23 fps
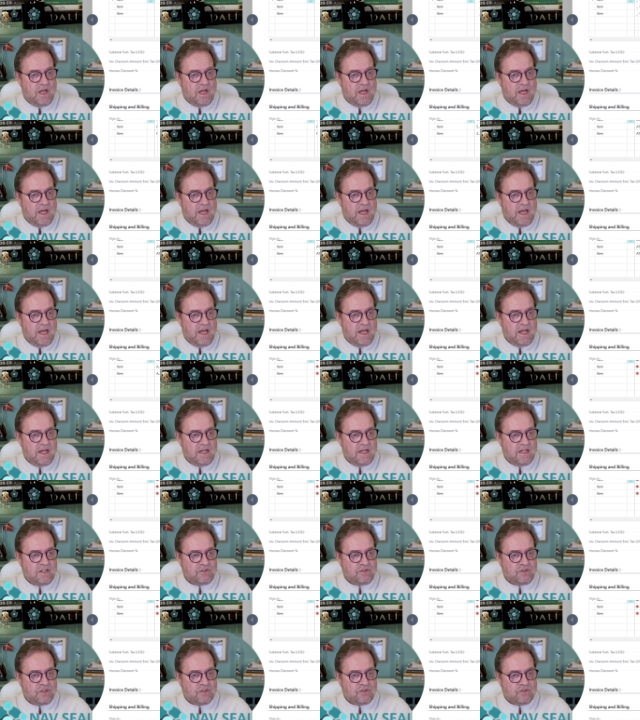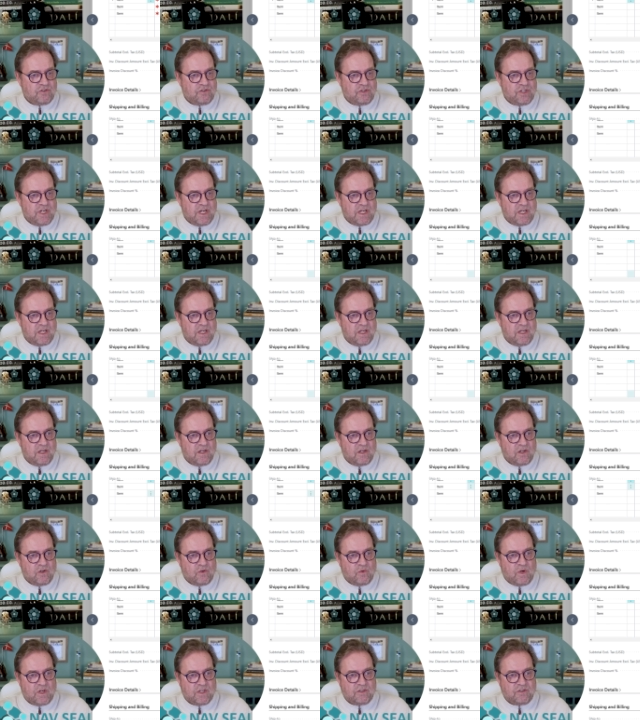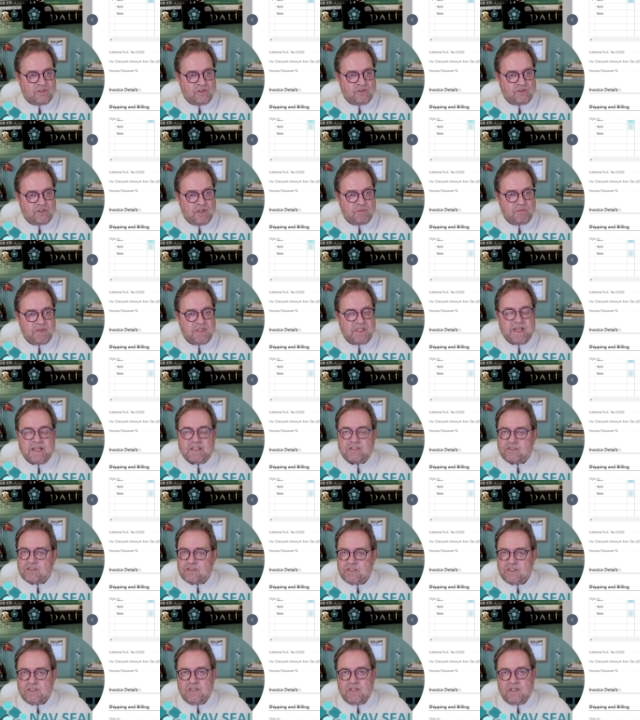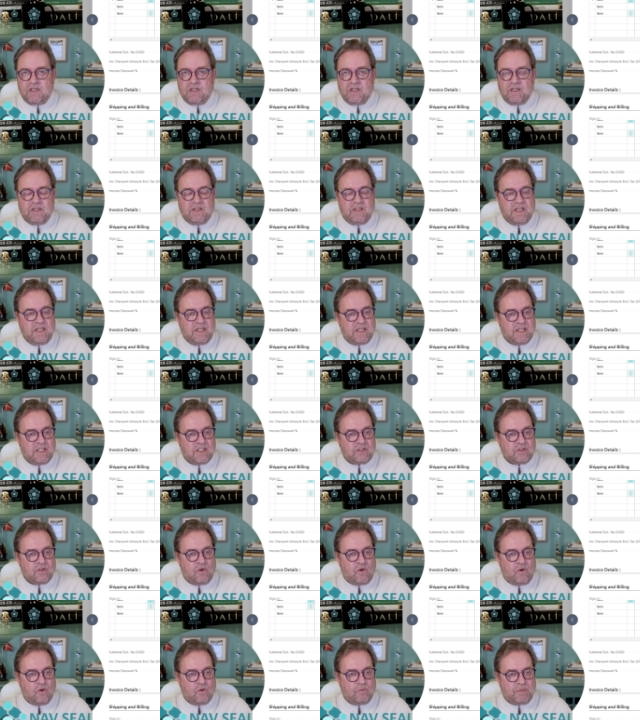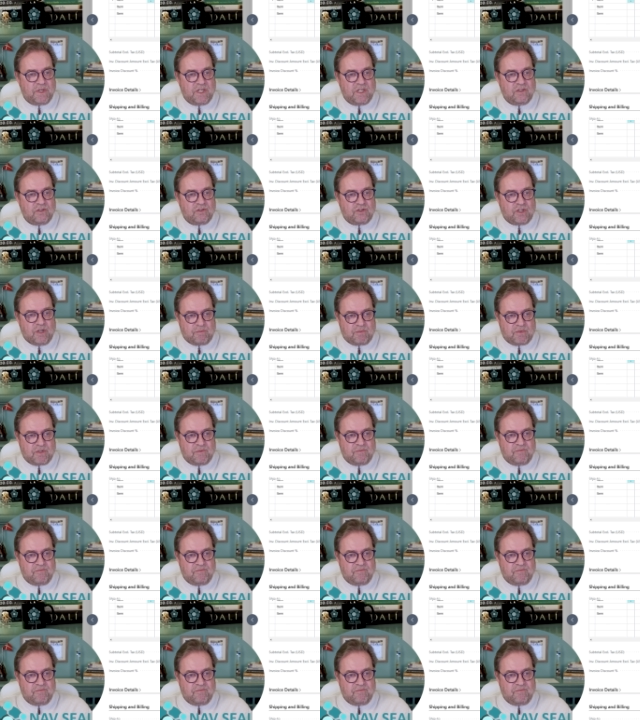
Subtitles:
And let's just check quantity shipped. Yes, it has all been shipped.